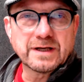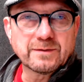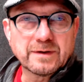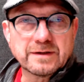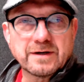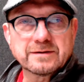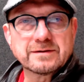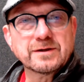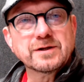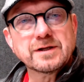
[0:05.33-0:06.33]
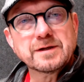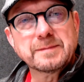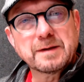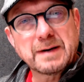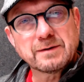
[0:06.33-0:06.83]
going to talk to you a little bit
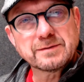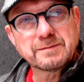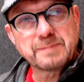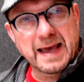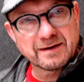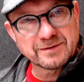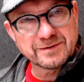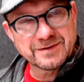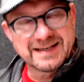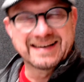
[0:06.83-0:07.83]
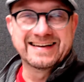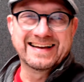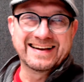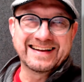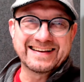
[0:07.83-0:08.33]
about panels. And
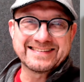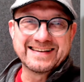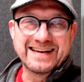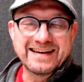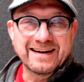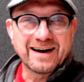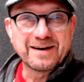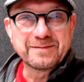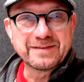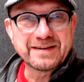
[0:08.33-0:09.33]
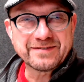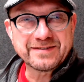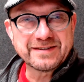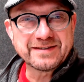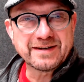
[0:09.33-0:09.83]
I guess this
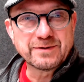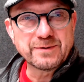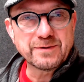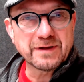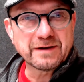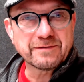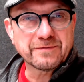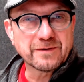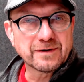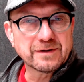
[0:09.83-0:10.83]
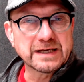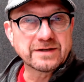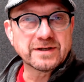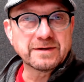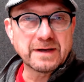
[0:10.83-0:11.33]
is a new thing for
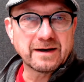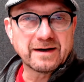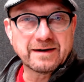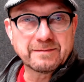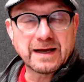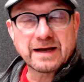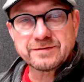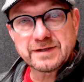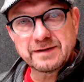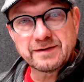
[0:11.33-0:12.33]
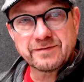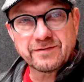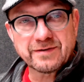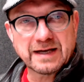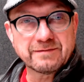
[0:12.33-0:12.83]
Legion. And actually, this is
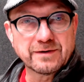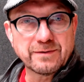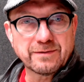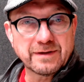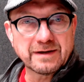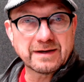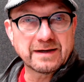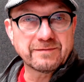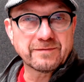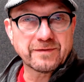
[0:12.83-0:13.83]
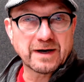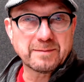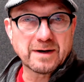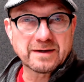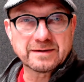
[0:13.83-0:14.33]
kind of a new thing even for the art
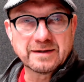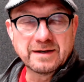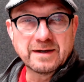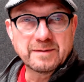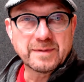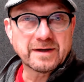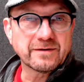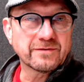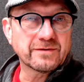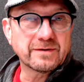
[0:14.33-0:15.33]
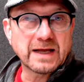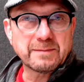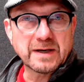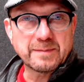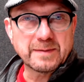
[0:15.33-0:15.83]
market because not
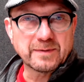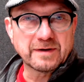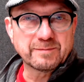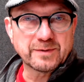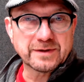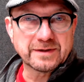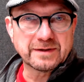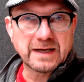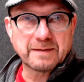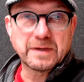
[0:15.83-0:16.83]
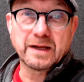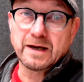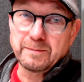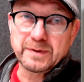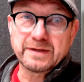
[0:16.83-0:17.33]
many people have put, not many
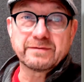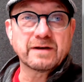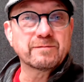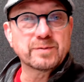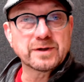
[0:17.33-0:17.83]
companies have put